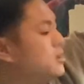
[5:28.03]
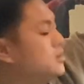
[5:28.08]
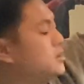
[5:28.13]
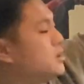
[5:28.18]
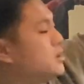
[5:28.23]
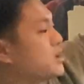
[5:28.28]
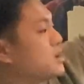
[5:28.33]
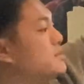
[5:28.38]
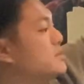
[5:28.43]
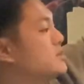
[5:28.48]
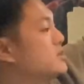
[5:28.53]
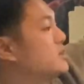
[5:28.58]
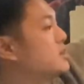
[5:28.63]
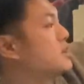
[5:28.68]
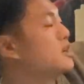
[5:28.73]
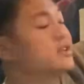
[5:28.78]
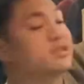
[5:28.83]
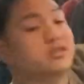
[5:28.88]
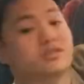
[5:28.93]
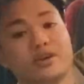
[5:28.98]
Like I mentioned, the
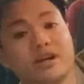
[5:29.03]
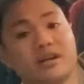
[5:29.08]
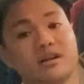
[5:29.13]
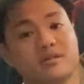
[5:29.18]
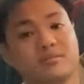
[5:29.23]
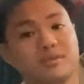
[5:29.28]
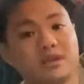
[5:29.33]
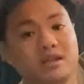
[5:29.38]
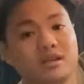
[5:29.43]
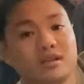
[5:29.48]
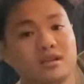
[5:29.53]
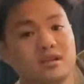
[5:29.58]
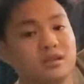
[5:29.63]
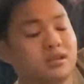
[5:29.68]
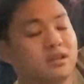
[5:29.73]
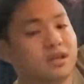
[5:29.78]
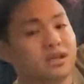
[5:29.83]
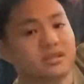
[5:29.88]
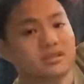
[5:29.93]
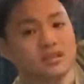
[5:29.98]
cut is great on me.
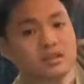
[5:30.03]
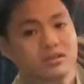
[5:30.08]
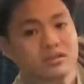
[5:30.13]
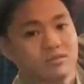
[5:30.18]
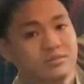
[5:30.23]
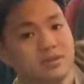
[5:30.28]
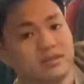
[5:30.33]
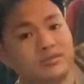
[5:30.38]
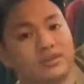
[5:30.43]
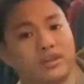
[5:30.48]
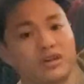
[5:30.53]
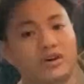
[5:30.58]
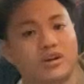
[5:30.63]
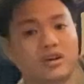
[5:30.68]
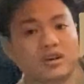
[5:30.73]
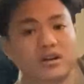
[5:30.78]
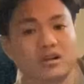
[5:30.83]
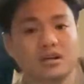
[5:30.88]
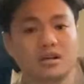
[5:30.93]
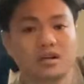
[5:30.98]
Has a little bit of a
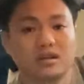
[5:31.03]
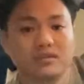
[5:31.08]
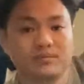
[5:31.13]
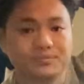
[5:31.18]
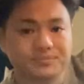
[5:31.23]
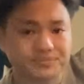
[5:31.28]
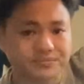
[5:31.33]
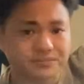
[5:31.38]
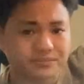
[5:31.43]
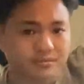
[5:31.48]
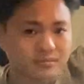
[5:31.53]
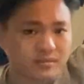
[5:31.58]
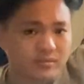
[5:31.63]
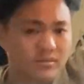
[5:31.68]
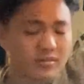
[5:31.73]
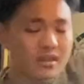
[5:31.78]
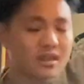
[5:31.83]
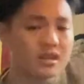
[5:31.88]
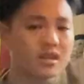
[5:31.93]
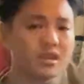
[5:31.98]
longer,
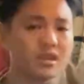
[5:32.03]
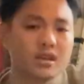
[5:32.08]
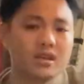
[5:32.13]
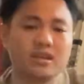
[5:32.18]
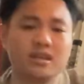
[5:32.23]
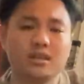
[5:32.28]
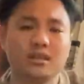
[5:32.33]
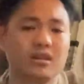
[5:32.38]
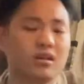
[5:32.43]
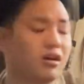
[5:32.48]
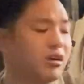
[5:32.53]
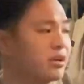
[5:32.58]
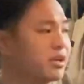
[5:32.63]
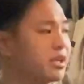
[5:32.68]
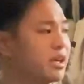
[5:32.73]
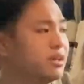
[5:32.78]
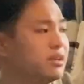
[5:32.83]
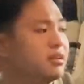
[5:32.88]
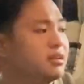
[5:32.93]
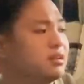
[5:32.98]

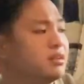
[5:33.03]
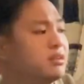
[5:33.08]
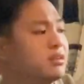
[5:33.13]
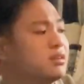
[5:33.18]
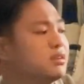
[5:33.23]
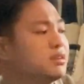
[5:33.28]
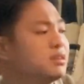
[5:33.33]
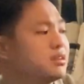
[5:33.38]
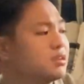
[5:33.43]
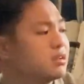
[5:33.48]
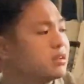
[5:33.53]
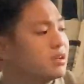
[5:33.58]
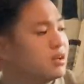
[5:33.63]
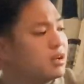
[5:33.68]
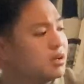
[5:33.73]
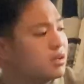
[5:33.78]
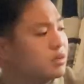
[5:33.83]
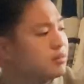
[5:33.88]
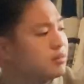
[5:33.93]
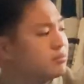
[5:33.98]
elongated
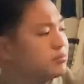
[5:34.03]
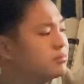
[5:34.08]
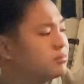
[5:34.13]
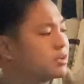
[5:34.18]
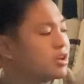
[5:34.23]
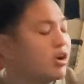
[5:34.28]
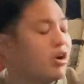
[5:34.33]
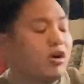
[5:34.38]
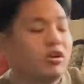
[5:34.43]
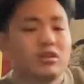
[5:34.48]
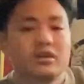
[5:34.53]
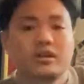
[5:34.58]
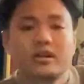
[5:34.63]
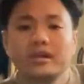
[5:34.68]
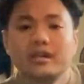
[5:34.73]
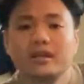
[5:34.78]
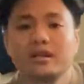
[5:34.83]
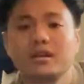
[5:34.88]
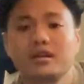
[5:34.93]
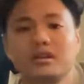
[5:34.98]
collar
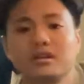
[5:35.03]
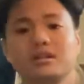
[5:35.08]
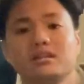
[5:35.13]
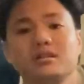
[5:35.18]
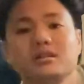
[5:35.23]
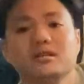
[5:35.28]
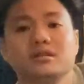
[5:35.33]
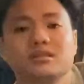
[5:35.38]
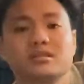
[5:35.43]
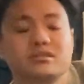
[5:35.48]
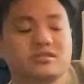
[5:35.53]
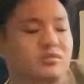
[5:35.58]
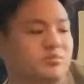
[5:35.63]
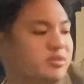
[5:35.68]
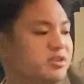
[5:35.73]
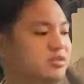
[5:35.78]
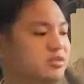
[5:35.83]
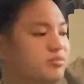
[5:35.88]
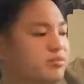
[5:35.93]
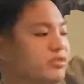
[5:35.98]
here, so it
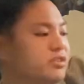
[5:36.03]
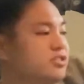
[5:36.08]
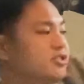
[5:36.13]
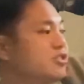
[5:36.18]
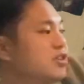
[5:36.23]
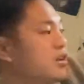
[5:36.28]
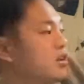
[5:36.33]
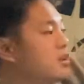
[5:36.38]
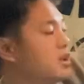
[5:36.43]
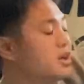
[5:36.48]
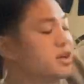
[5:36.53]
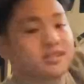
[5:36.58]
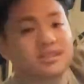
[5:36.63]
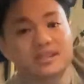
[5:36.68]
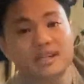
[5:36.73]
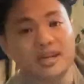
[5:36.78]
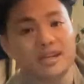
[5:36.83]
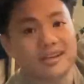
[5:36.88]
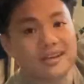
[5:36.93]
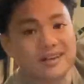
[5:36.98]
makes your boy's jawline
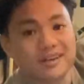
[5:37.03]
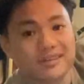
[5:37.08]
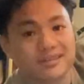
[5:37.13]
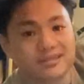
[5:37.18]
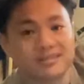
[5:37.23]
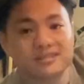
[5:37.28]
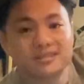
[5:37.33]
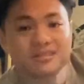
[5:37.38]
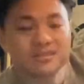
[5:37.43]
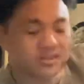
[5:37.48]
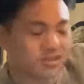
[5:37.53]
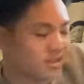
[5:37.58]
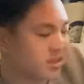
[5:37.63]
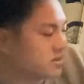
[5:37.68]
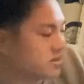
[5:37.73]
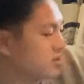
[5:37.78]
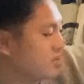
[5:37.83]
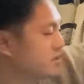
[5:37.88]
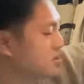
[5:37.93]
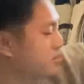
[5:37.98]
stand out. So
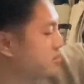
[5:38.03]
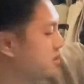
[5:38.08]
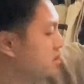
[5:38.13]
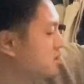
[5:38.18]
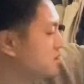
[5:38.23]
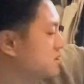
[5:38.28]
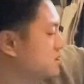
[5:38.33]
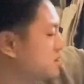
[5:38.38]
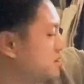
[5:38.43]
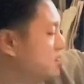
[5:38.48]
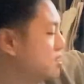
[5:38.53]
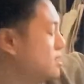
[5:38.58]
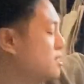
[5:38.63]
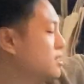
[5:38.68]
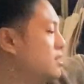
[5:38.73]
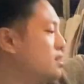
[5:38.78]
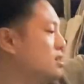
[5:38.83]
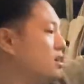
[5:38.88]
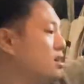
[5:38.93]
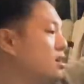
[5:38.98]
that's always a plus.
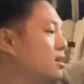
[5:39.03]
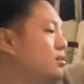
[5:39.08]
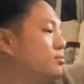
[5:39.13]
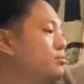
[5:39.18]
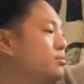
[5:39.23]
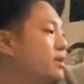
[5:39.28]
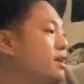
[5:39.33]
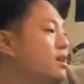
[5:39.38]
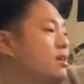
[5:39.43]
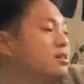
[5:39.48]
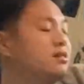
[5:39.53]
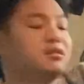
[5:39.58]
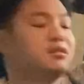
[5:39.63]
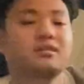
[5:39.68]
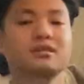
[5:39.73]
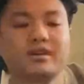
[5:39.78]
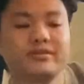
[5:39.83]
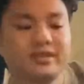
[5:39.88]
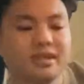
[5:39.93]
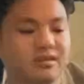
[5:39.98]
But yeah,
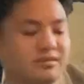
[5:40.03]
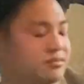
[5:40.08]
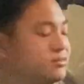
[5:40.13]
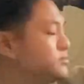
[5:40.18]
loved it.